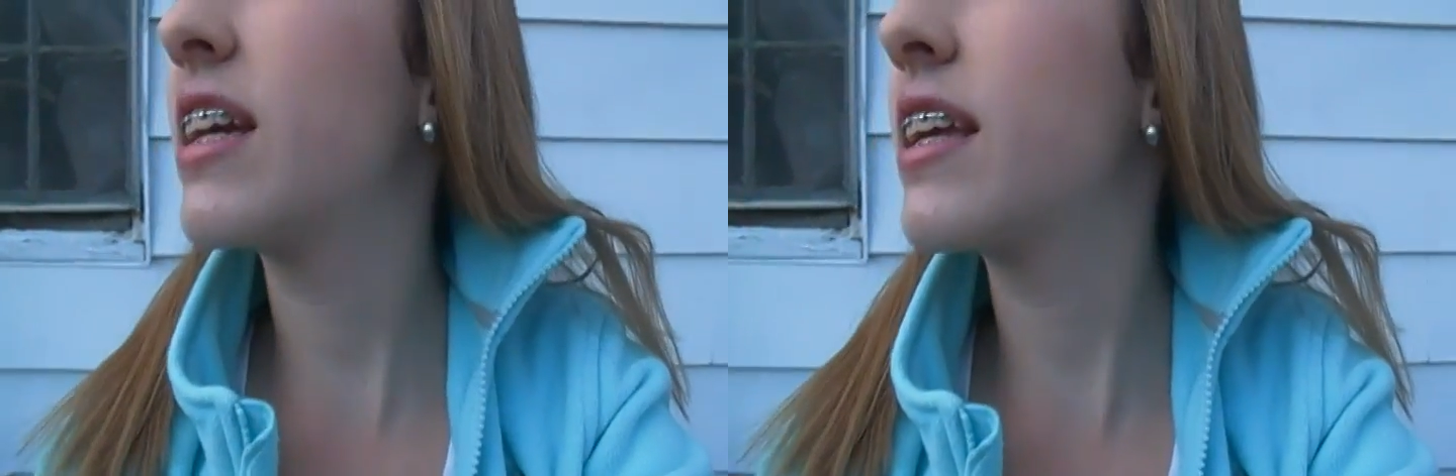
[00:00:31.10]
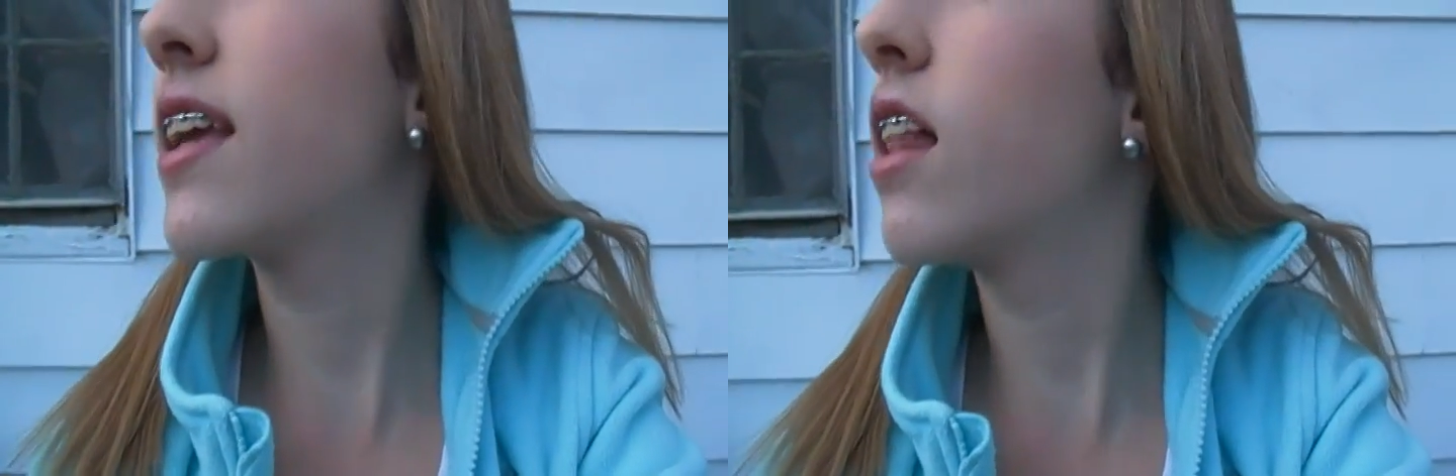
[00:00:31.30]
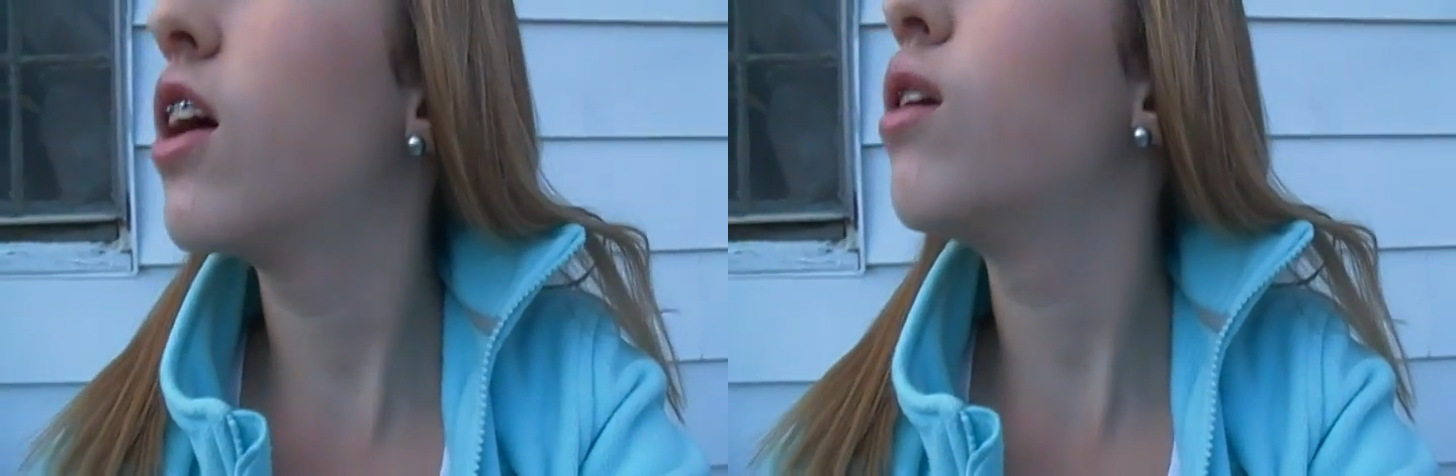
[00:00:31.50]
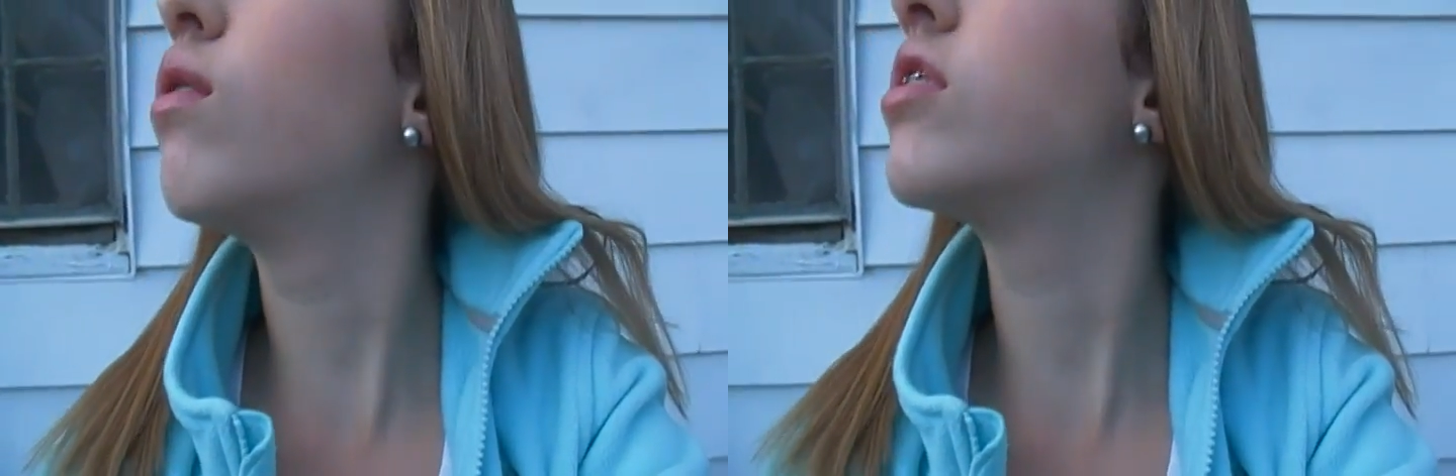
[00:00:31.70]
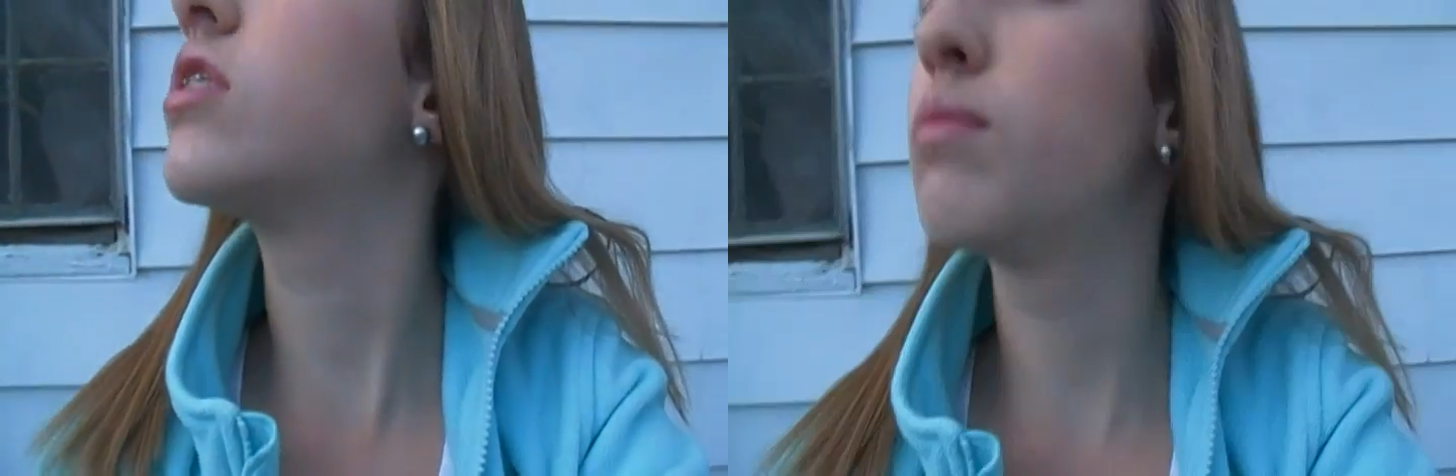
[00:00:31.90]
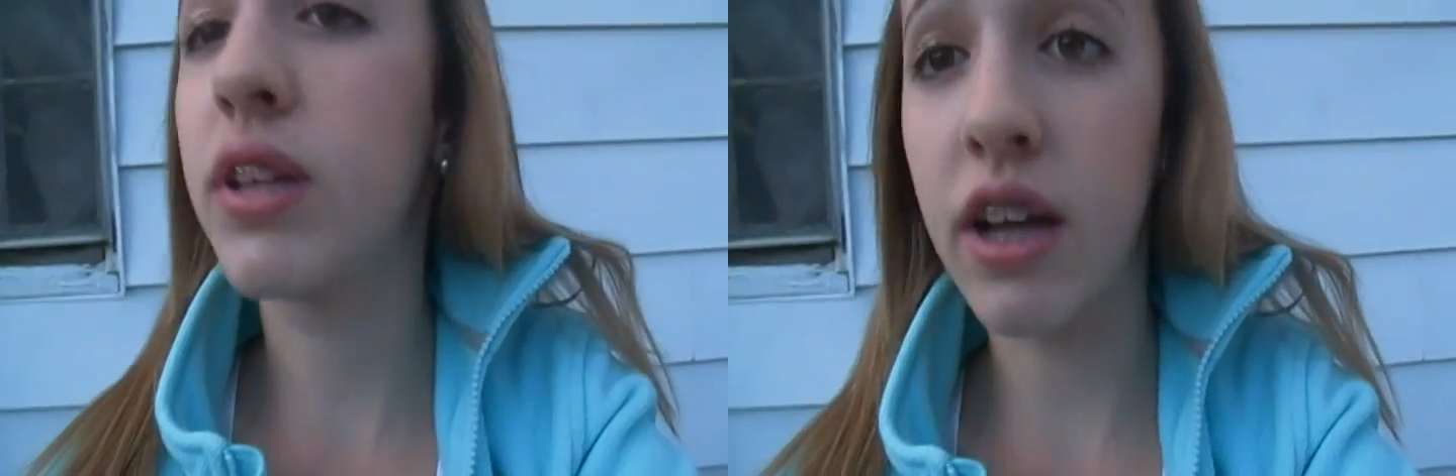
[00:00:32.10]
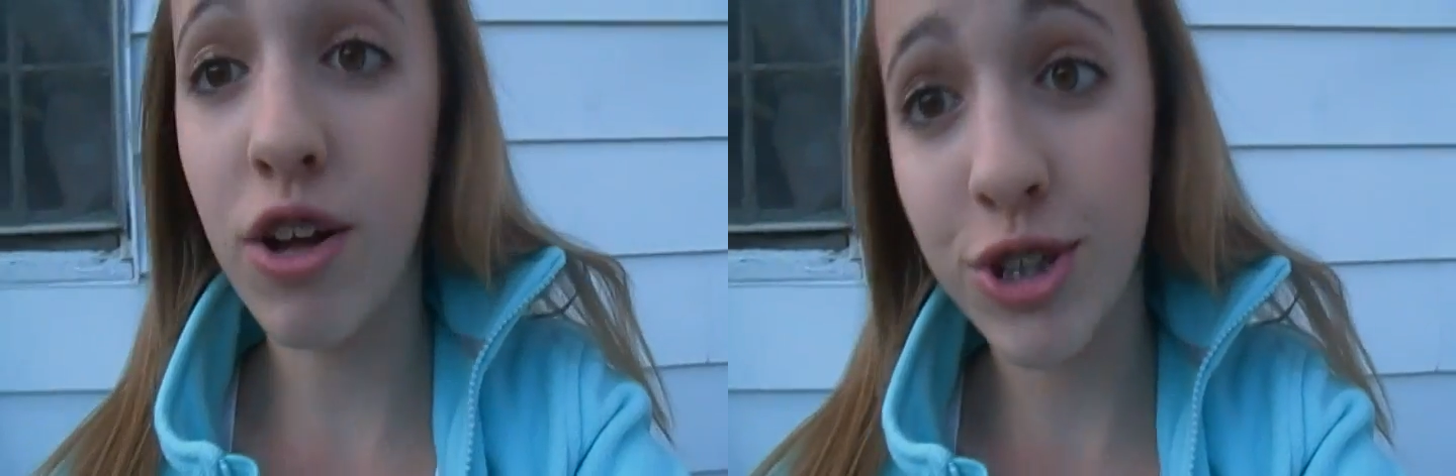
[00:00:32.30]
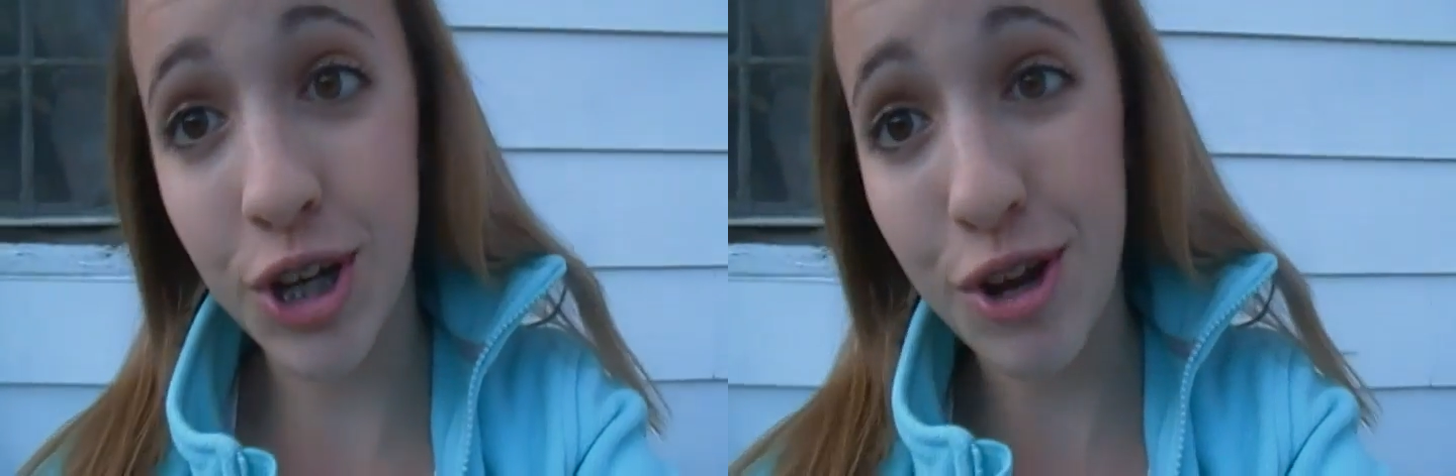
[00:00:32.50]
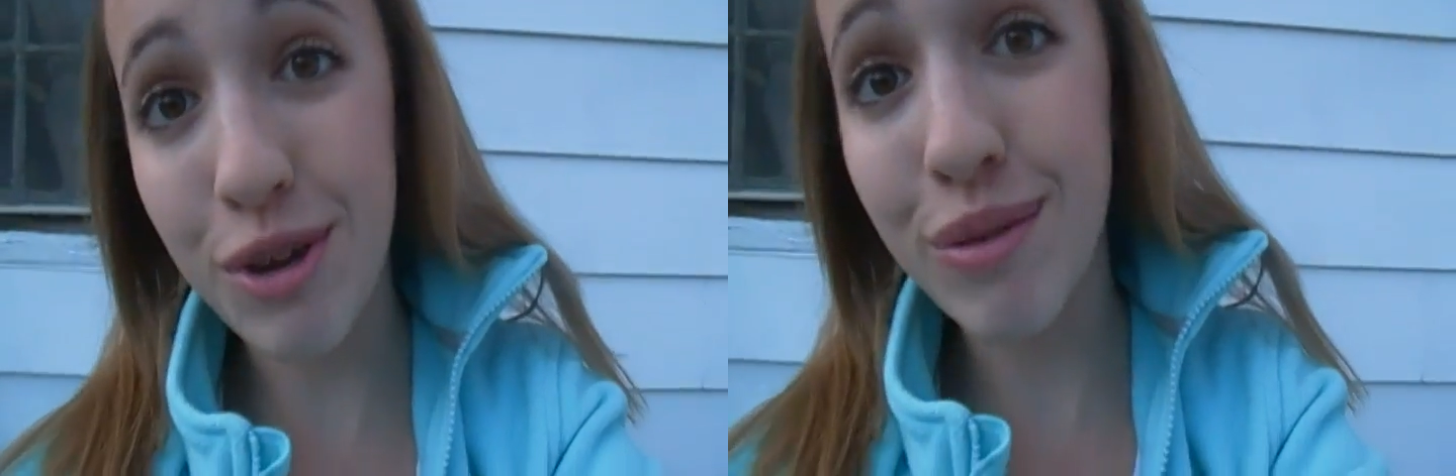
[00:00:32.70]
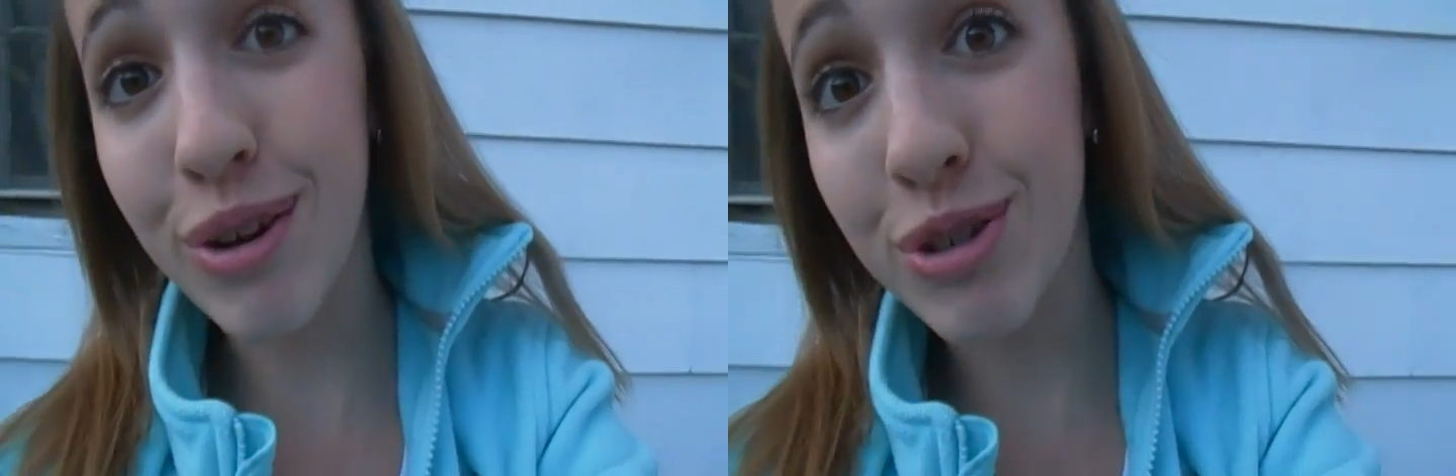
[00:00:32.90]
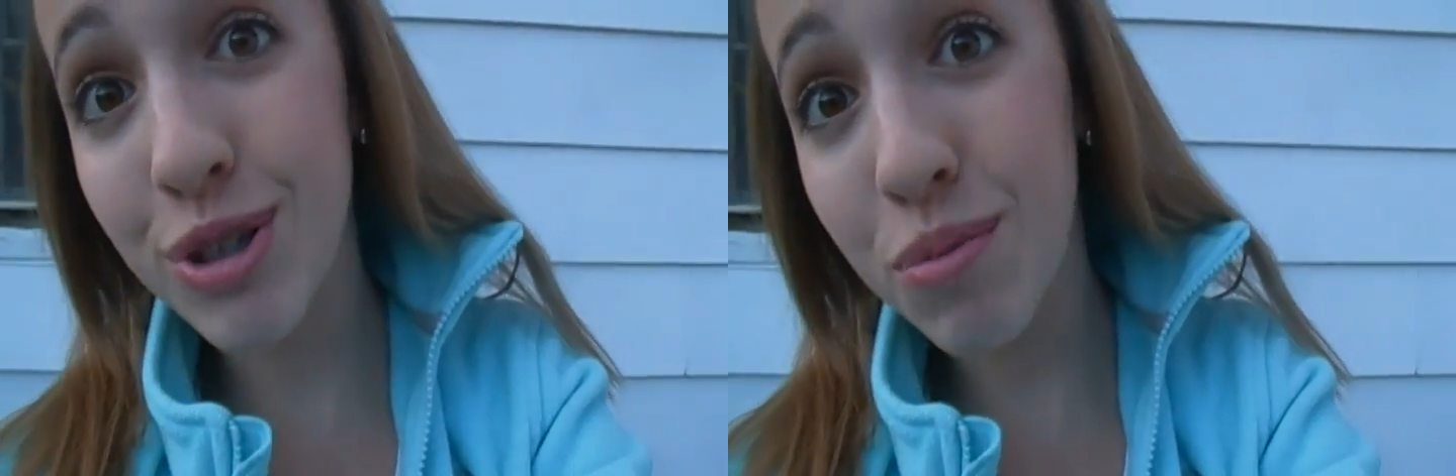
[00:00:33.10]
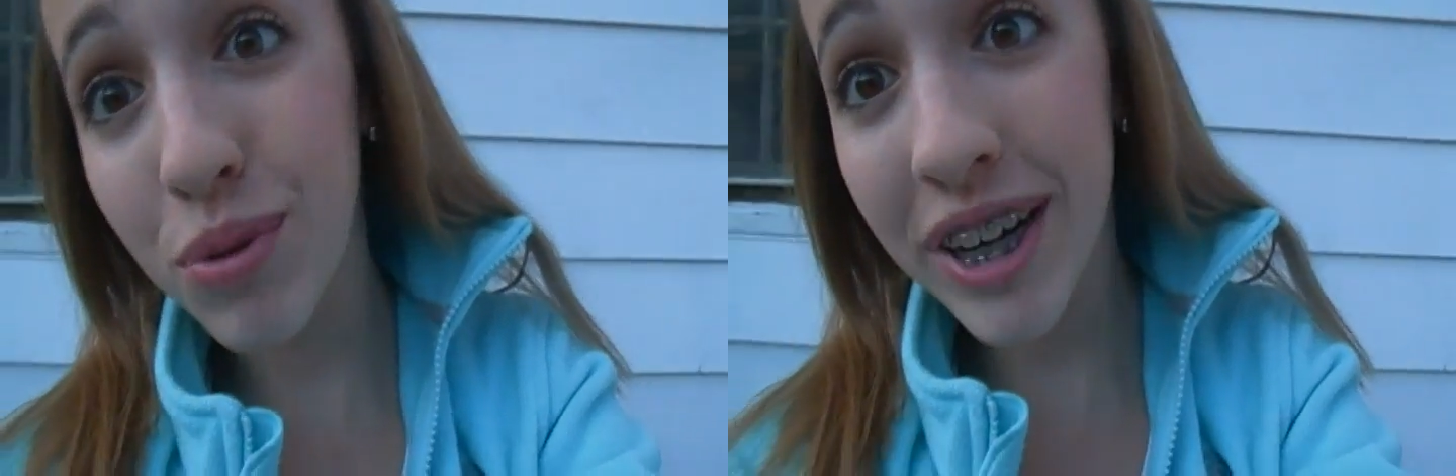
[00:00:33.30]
are like yellow or something. I'll show you. They're so